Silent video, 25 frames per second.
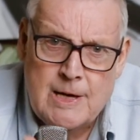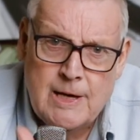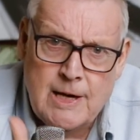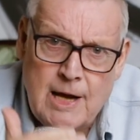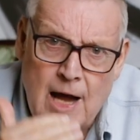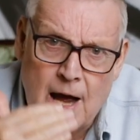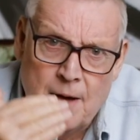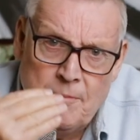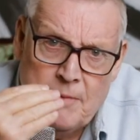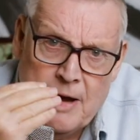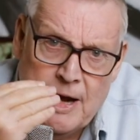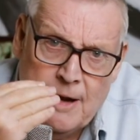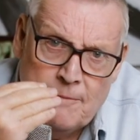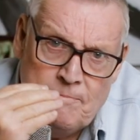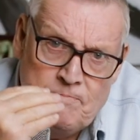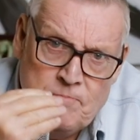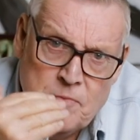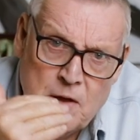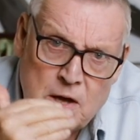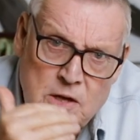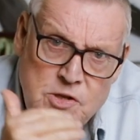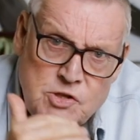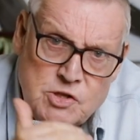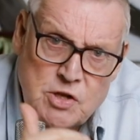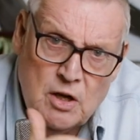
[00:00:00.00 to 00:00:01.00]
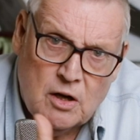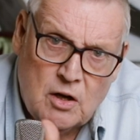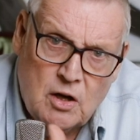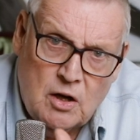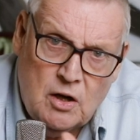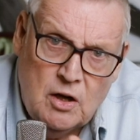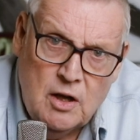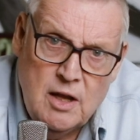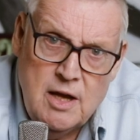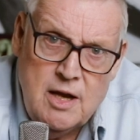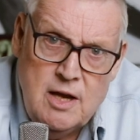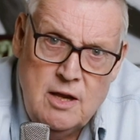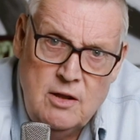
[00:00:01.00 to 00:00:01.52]
coming to
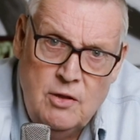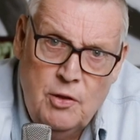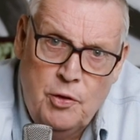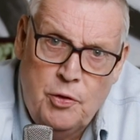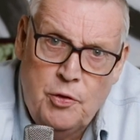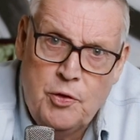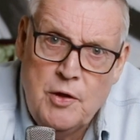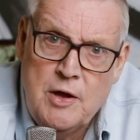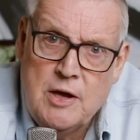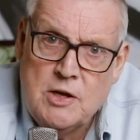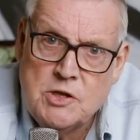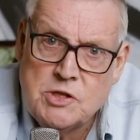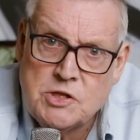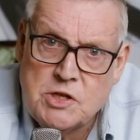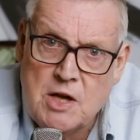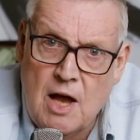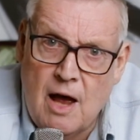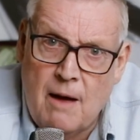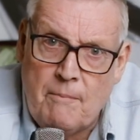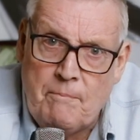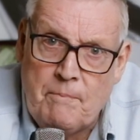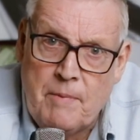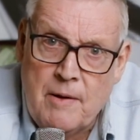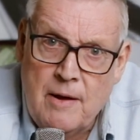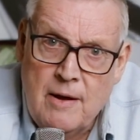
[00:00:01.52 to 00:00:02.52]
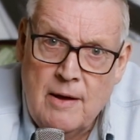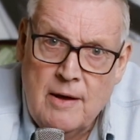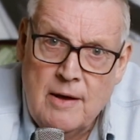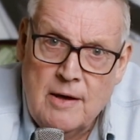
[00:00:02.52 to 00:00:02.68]
clean things up,